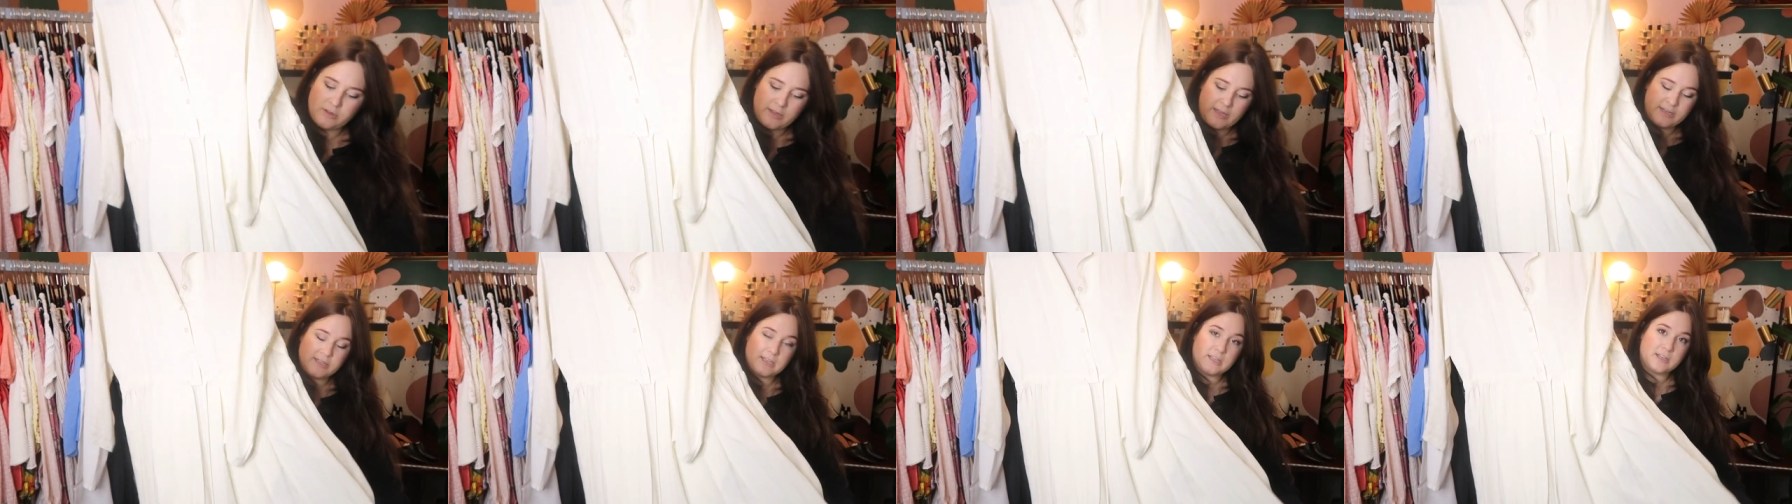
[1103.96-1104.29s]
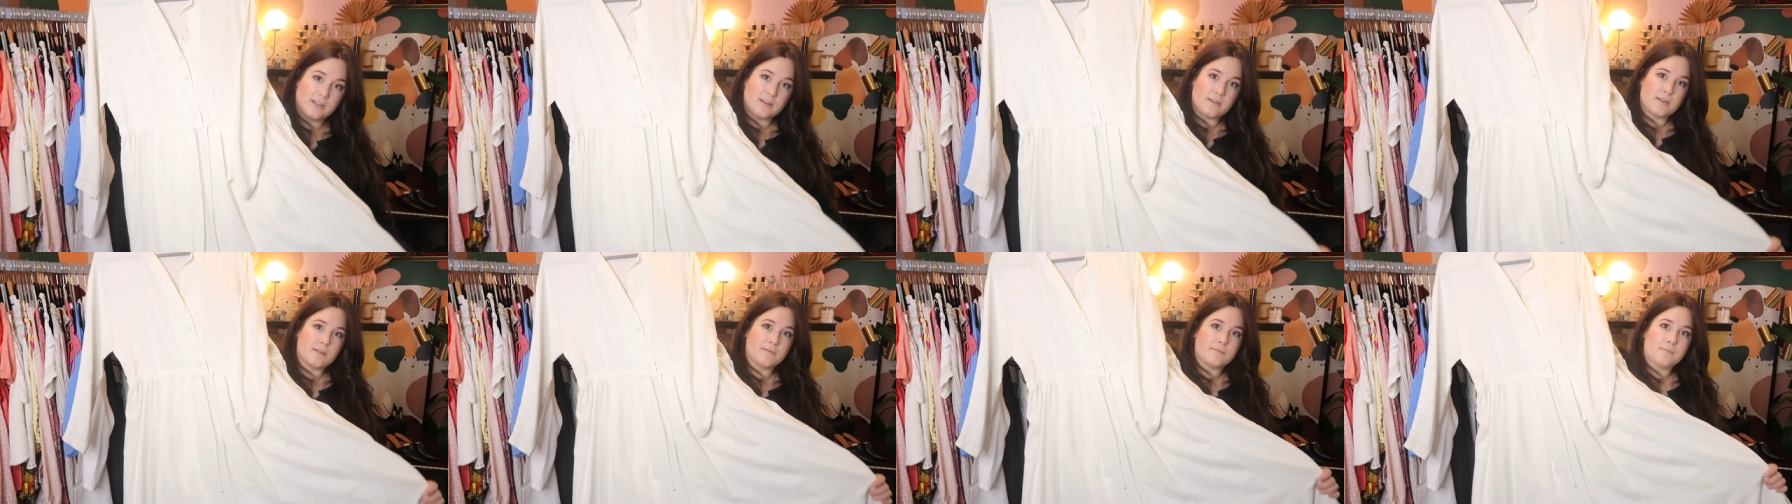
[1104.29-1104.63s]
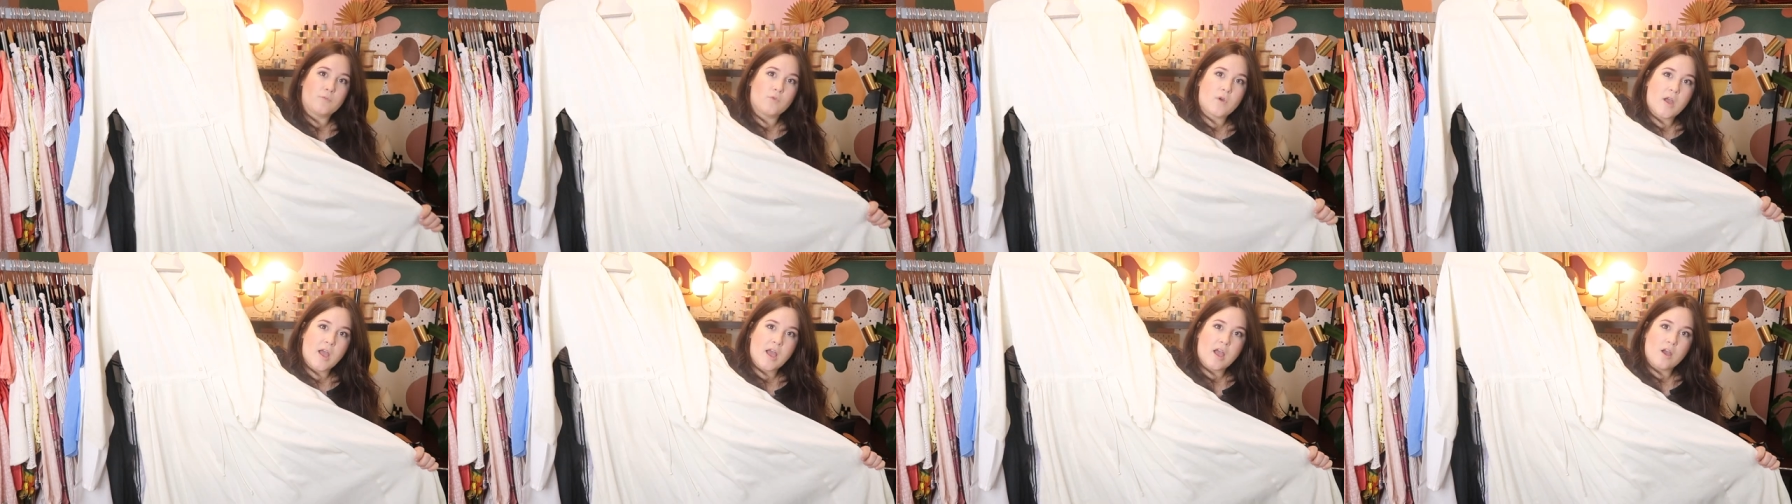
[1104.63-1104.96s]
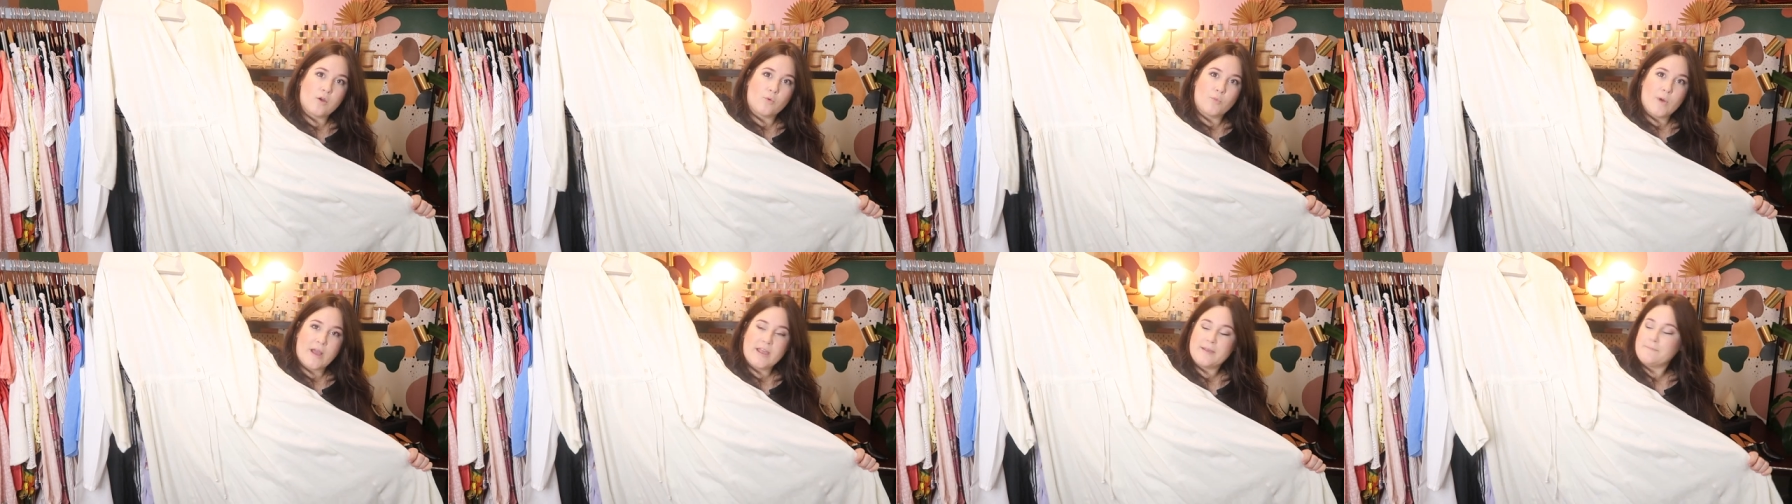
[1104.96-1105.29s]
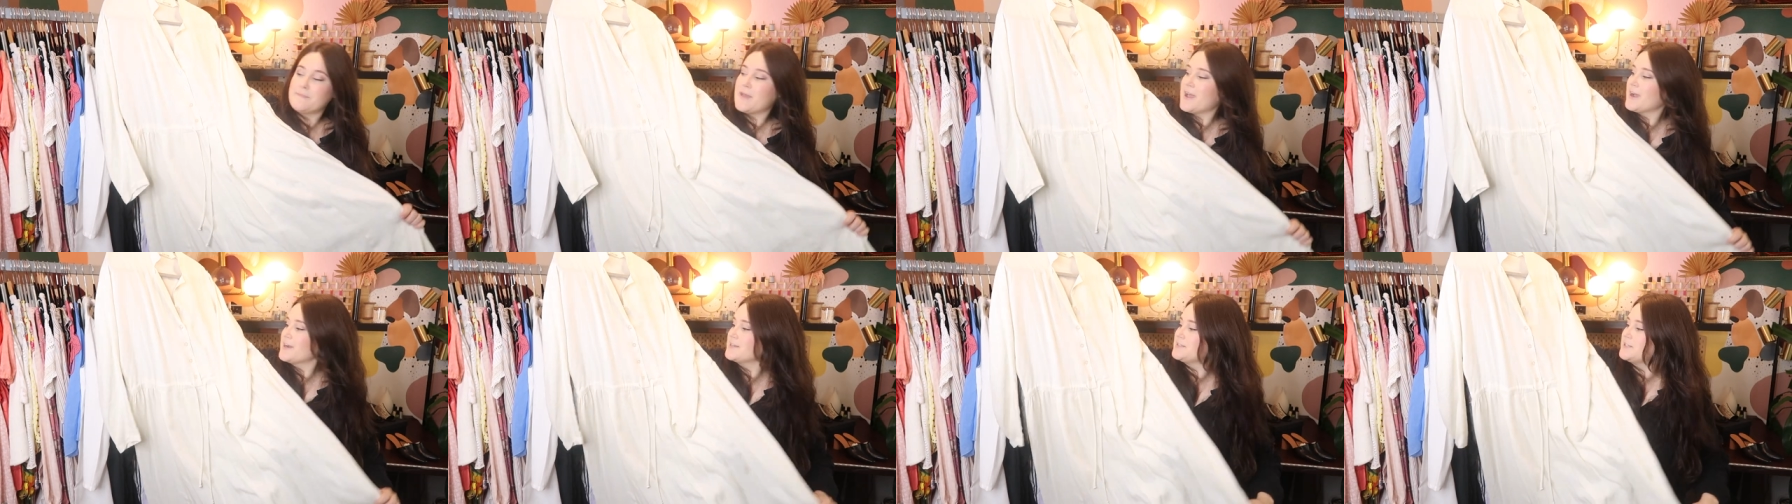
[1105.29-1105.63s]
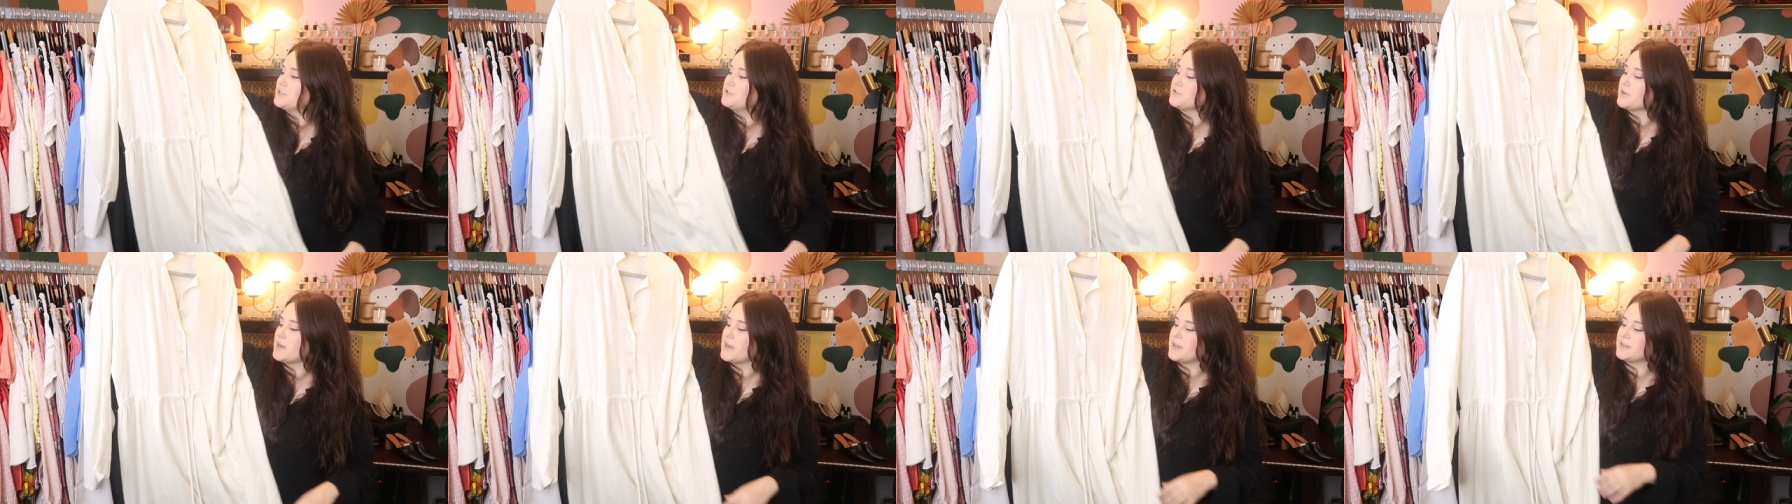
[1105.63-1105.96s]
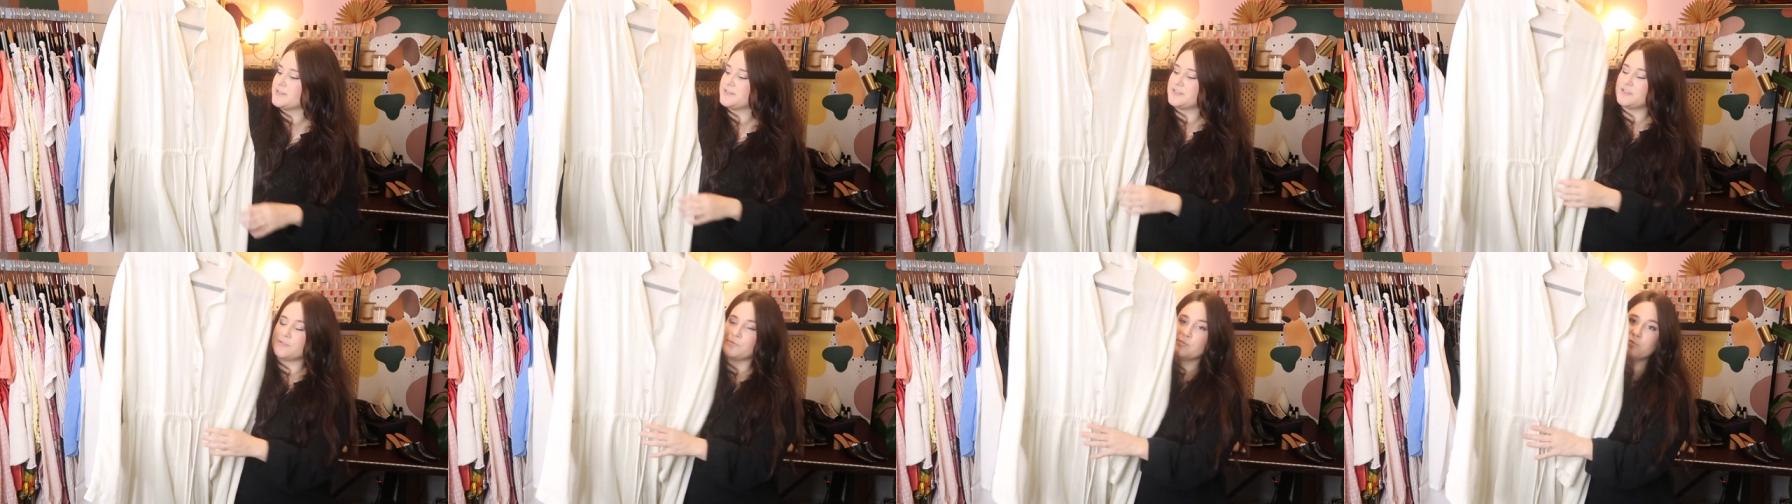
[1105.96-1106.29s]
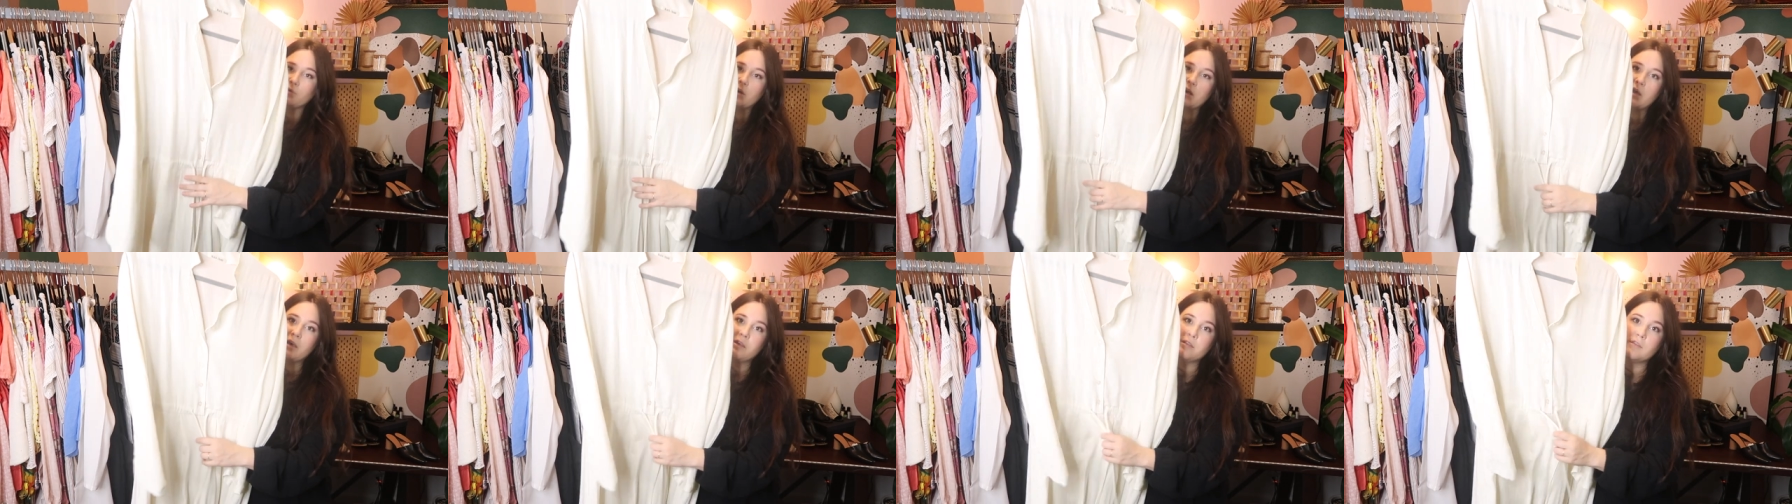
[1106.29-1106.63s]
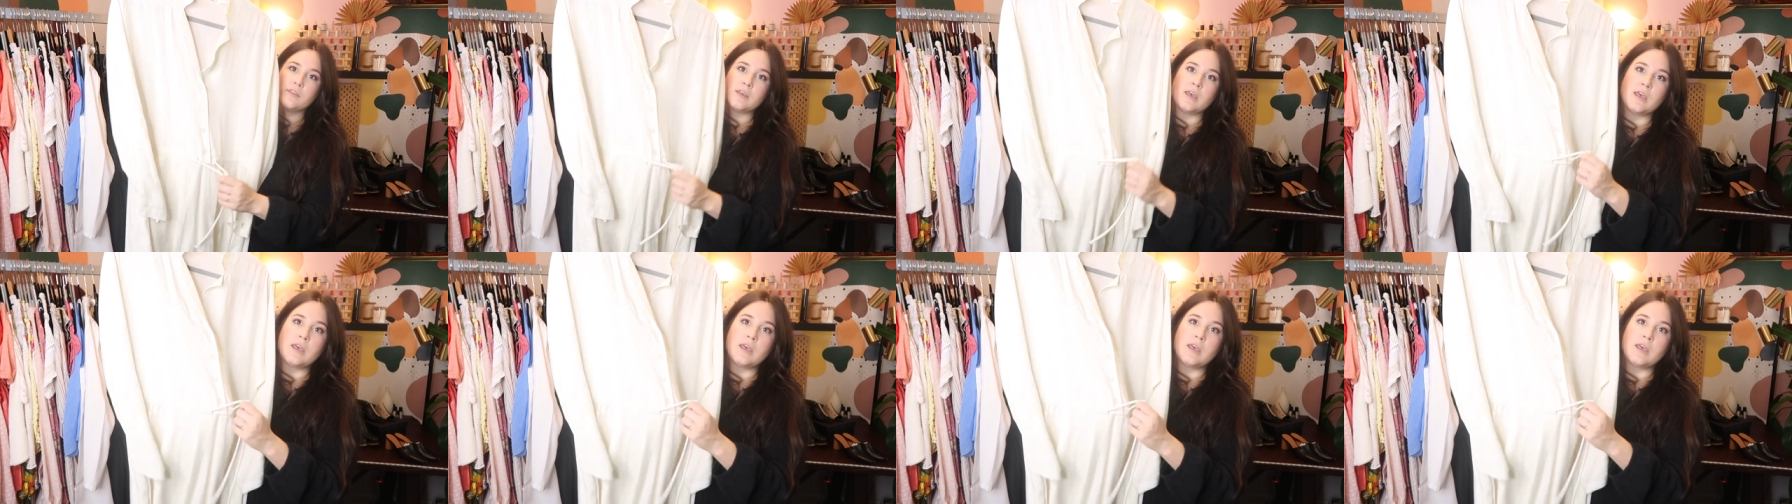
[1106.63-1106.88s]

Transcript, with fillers: linen uh, white maxi dress with